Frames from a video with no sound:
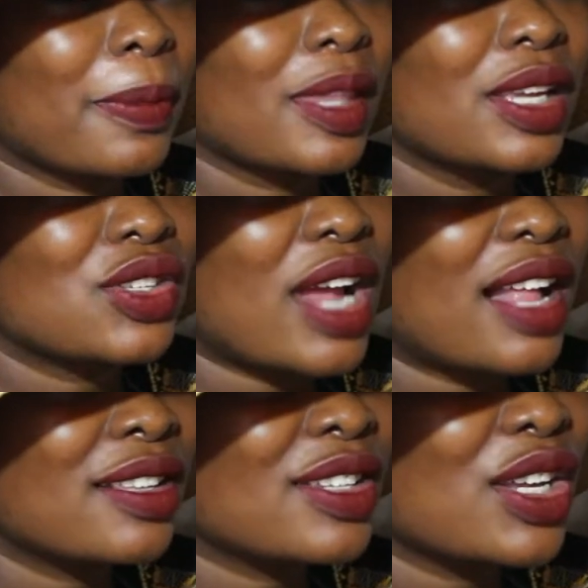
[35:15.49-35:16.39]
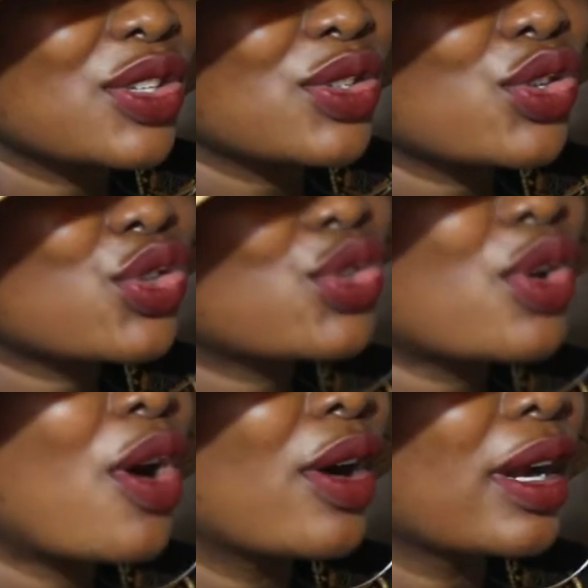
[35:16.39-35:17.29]
child is
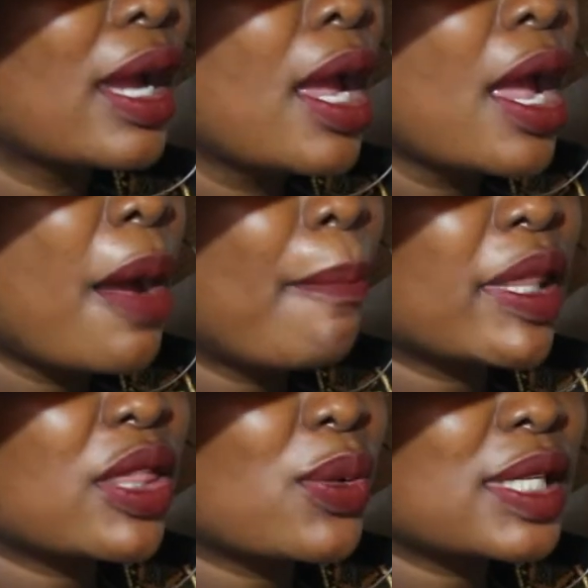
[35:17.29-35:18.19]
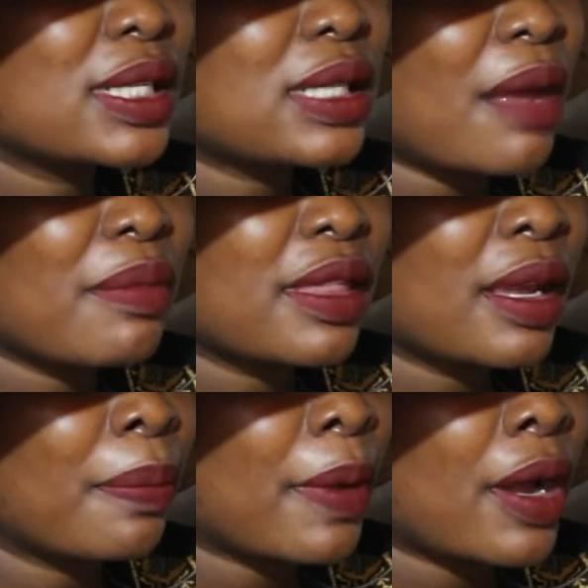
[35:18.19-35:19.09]
strong. But there was something
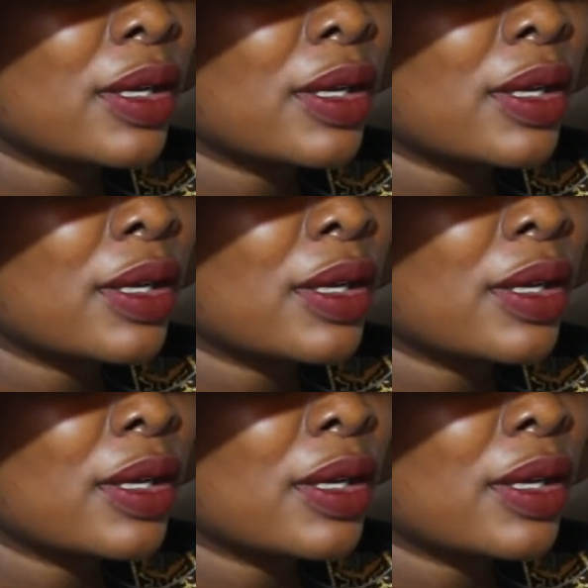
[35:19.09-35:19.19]
about